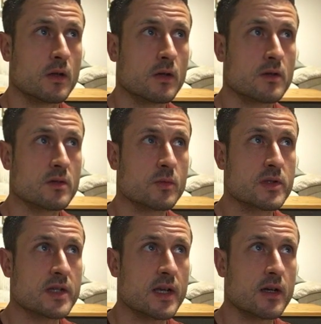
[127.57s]
So
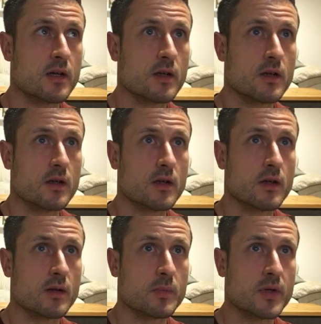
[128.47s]
what's that
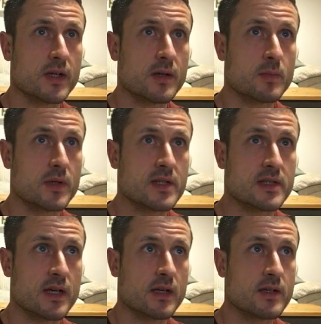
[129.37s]
other body kit
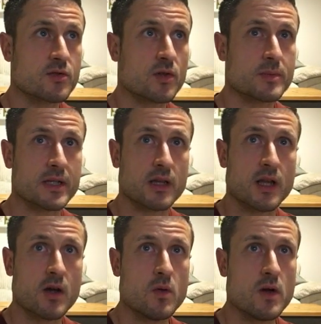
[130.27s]
preset? That's dropped it
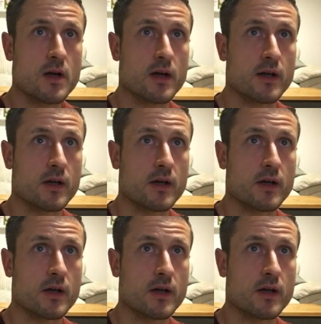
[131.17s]
lower.